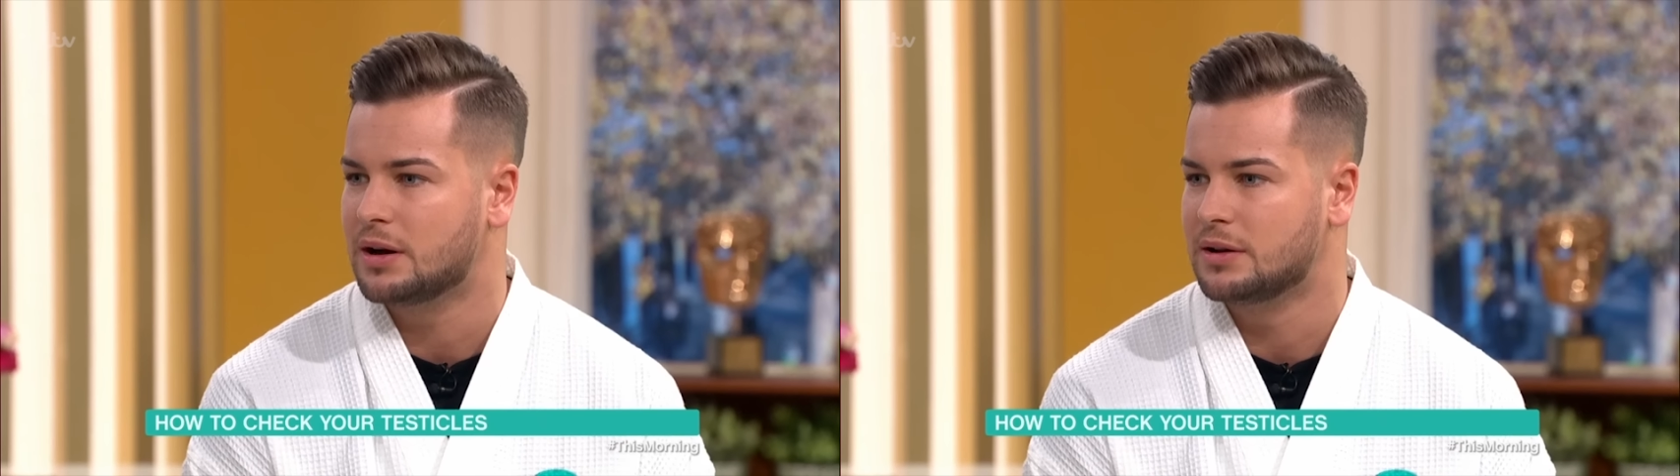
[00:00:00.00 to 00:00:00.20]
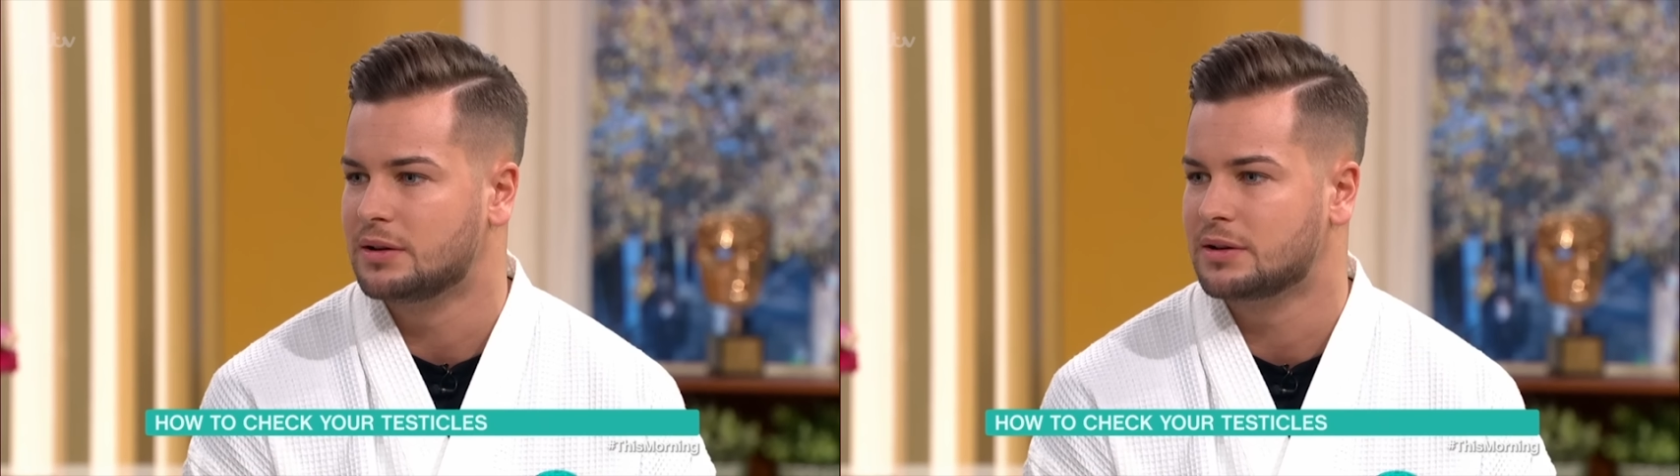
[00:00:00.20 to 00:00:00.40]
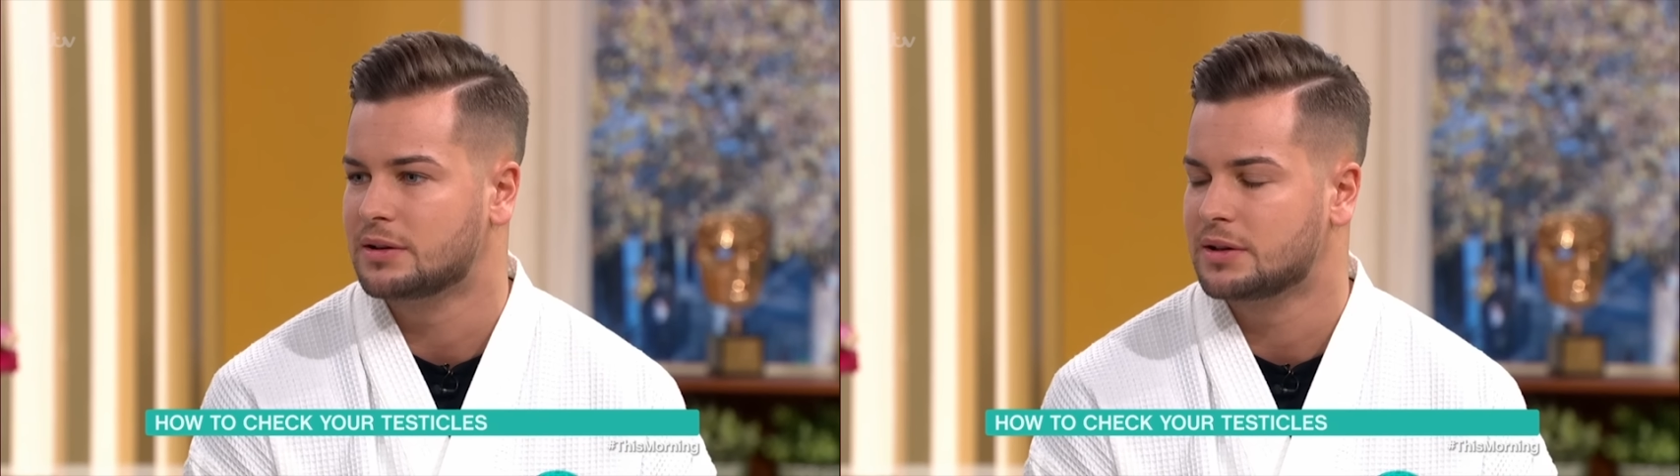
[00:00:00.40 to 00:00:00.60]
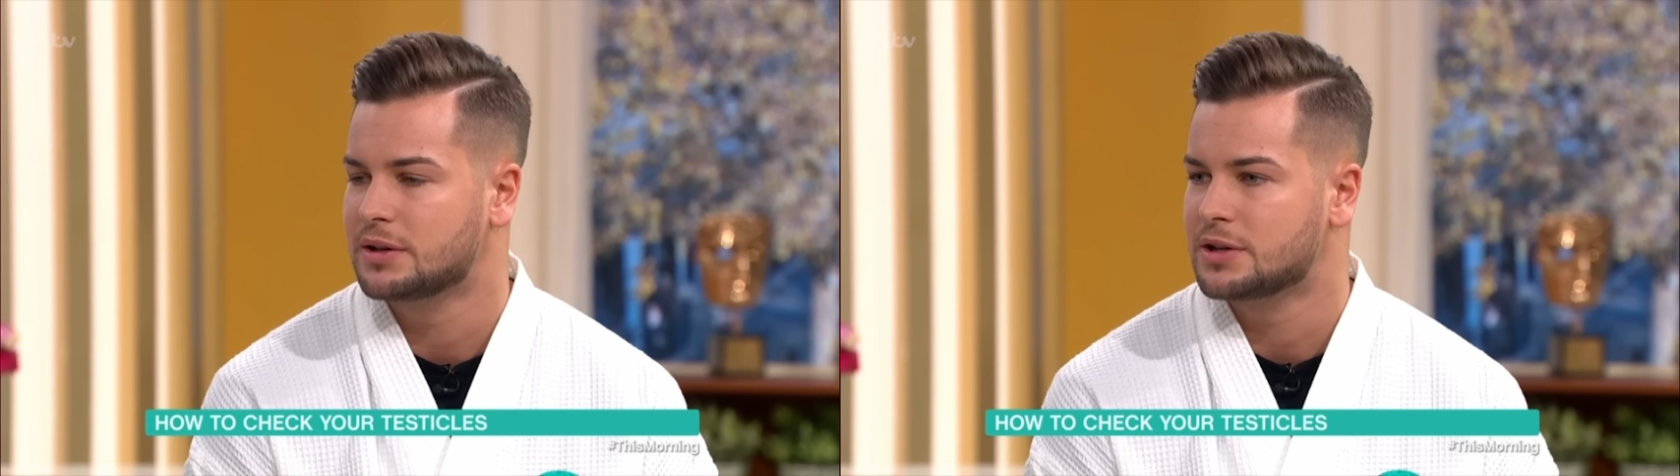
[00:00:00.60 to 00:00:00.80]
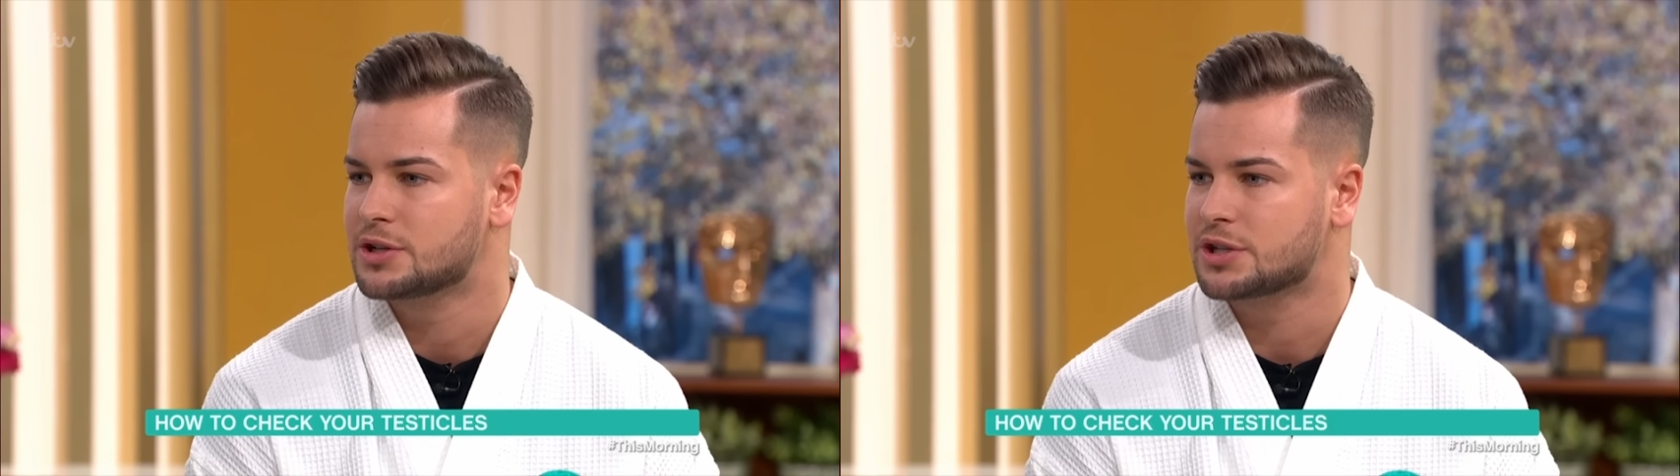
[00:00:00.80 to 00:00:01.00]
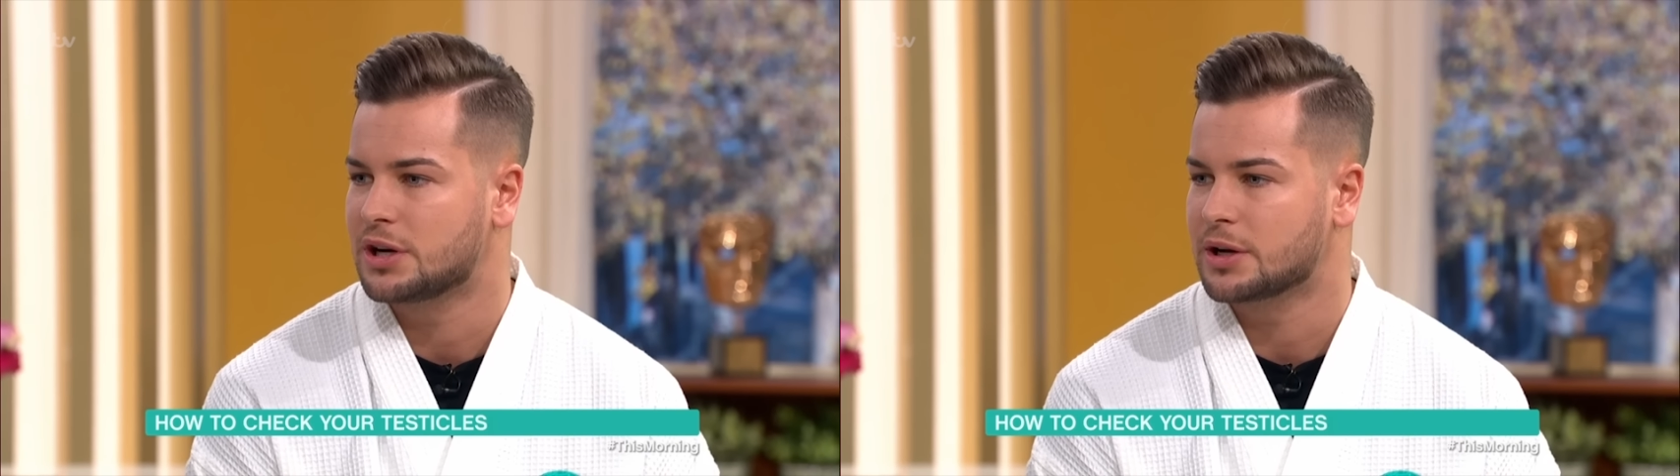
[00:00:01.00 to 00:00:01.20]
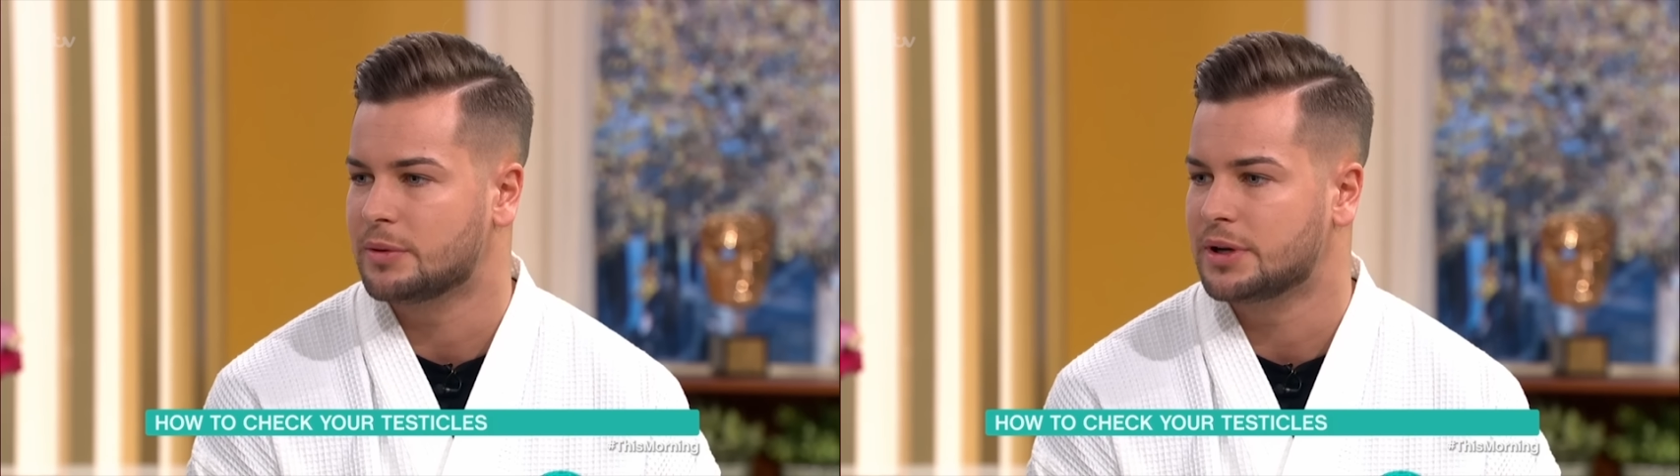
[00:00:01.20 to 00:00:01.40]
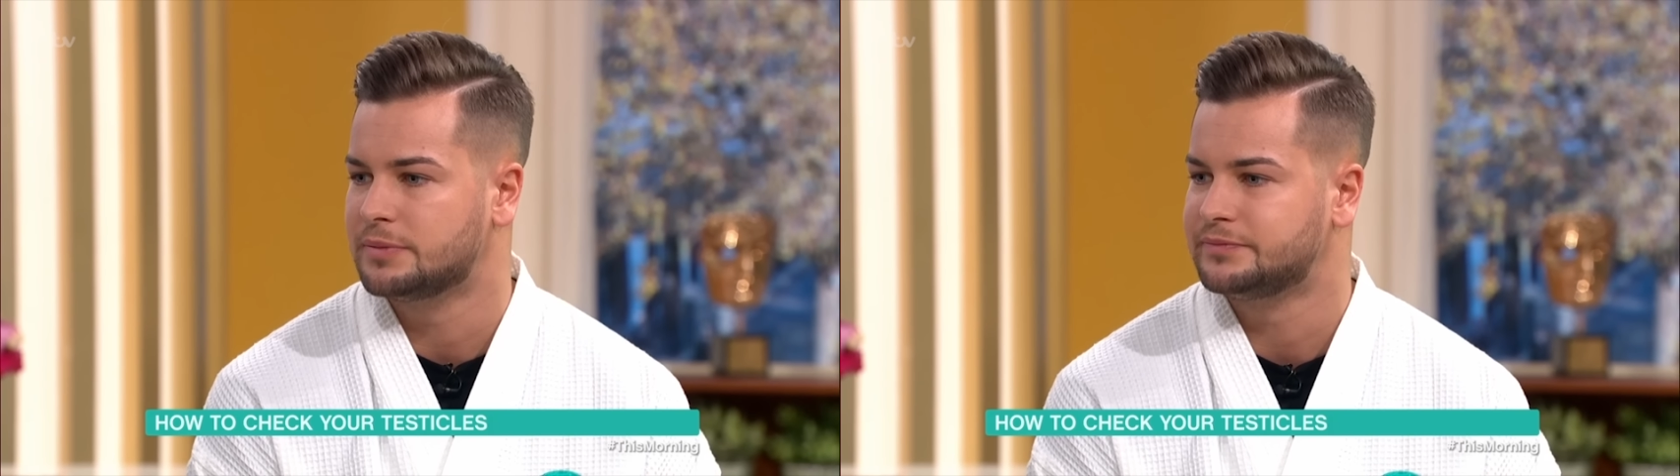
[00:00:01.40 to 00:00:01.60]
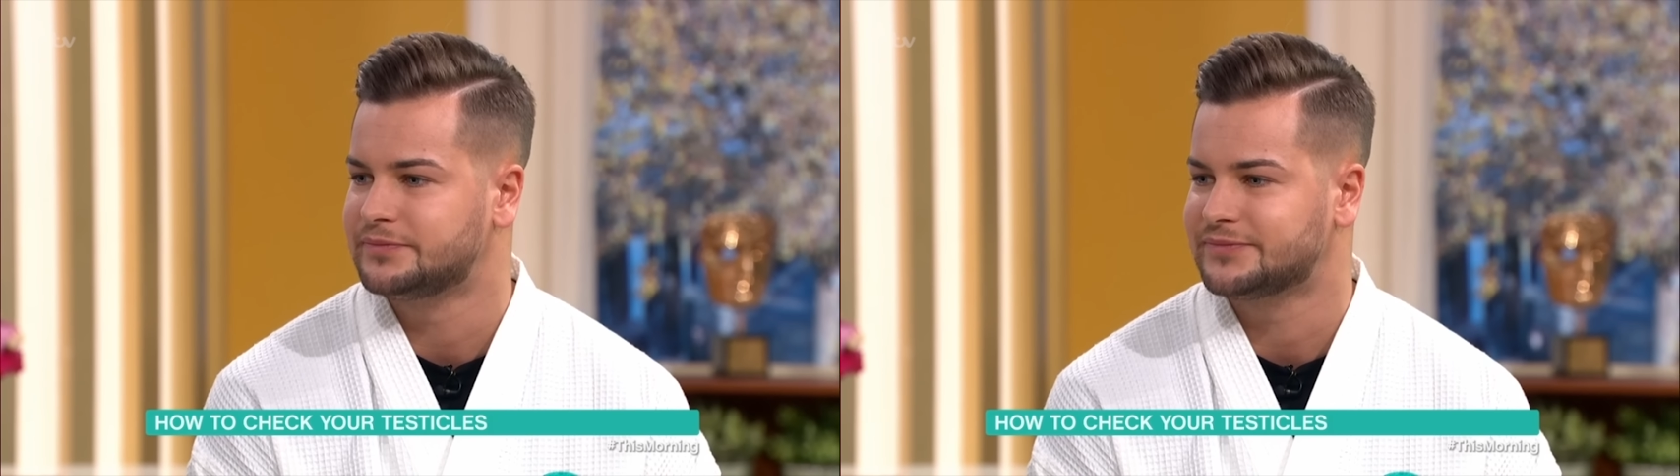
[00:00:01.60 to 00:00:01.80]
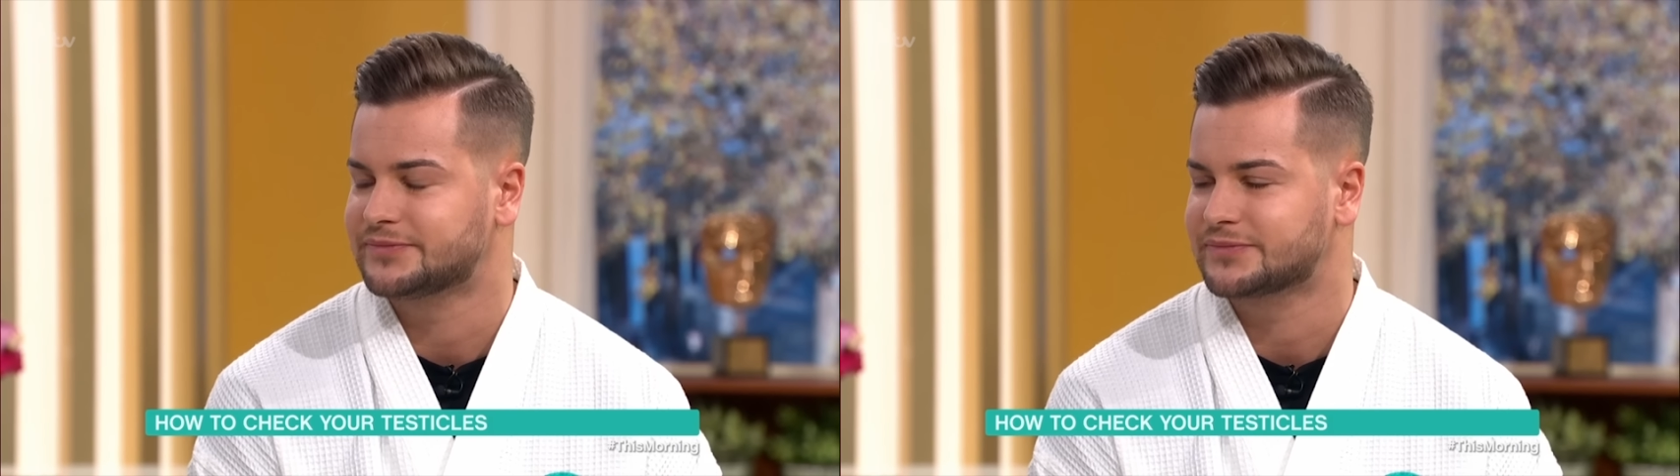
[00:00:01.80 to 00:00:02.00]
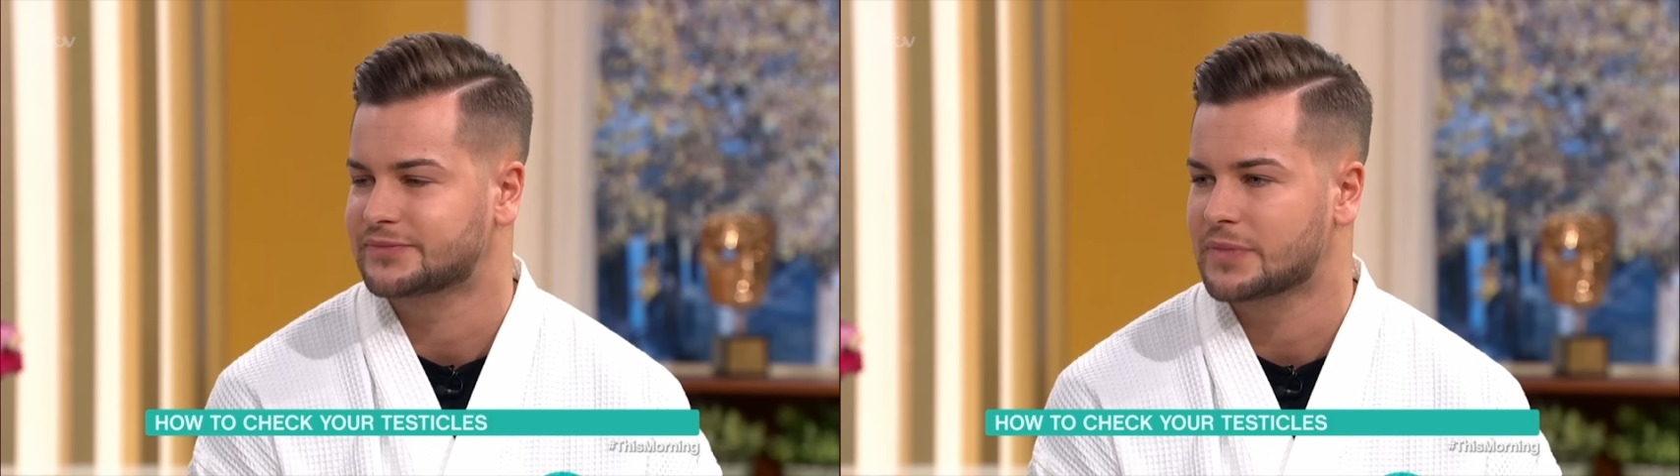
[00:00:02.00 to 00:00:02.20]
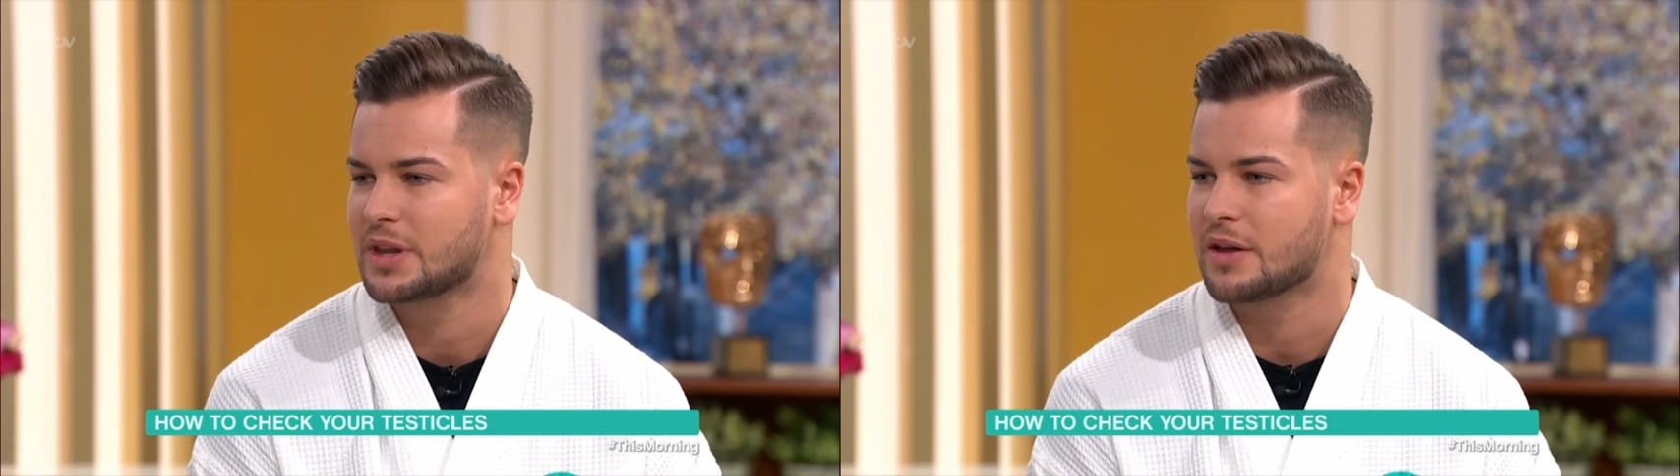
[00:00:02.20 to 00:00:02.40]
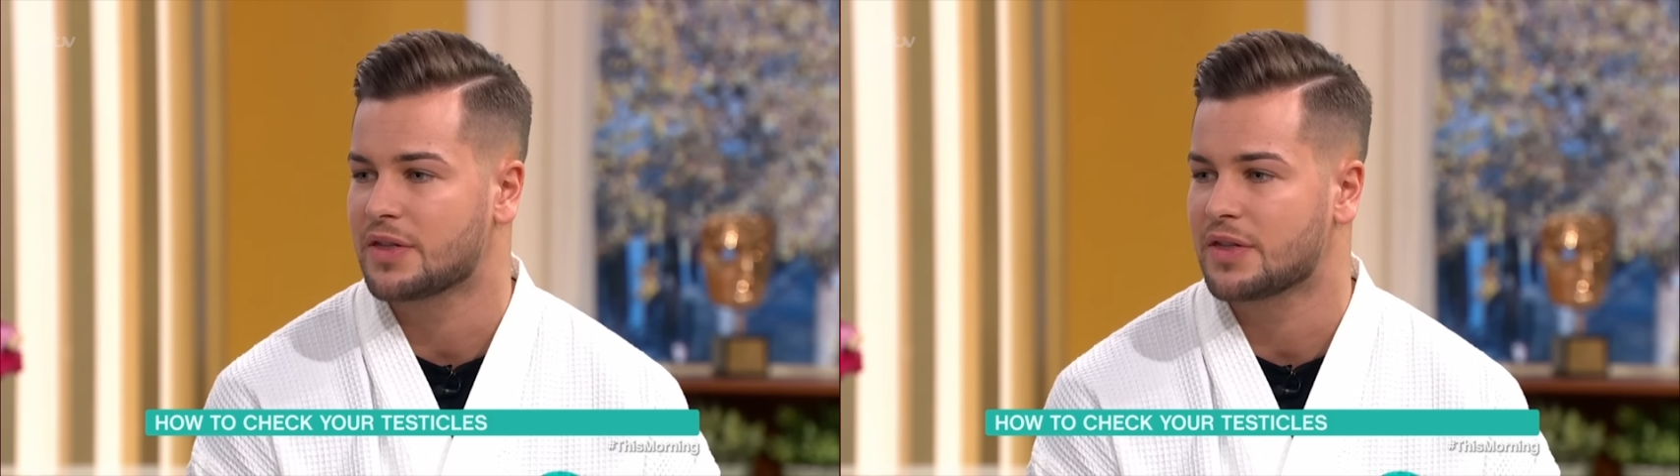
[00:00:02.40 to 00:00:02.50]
are. Uh, well, what you're doing shy. Today's great. So thank